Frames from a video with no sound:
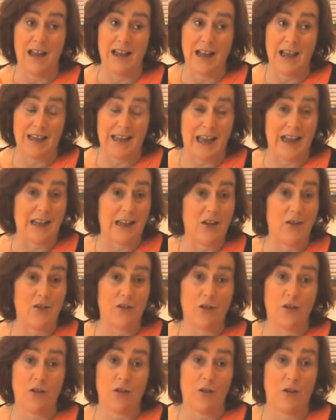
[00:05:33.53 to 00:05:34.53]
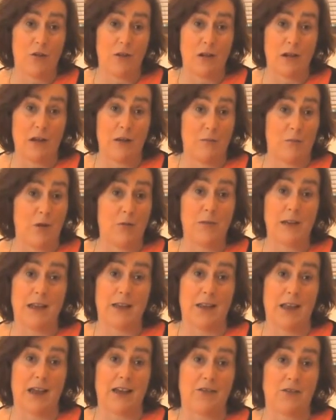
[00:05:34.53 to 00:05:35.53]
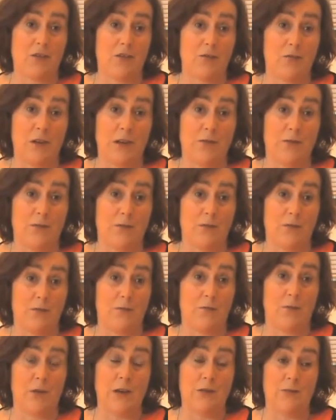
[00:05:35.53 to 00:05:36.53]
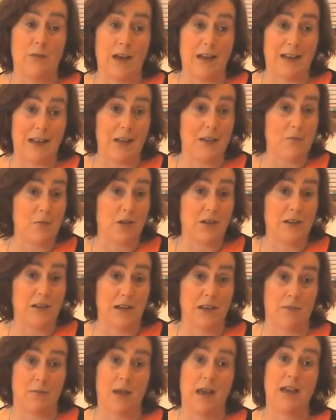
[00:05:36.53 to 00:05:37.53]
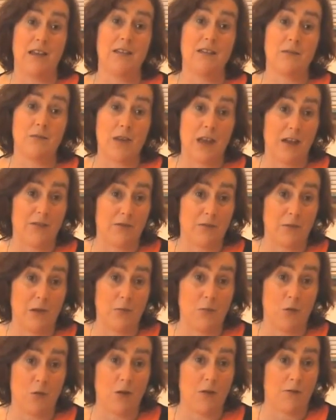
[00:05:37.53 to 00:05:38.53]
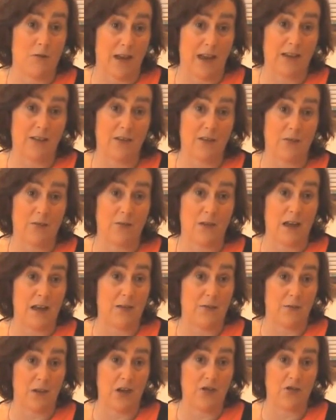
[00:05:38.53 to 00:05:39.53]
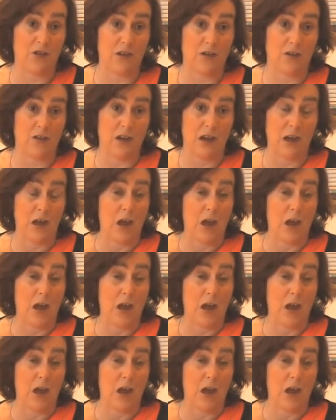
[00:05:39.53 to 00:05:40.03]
Like any other public sector, we've had less money to spend, and we have to be more effective and efficient.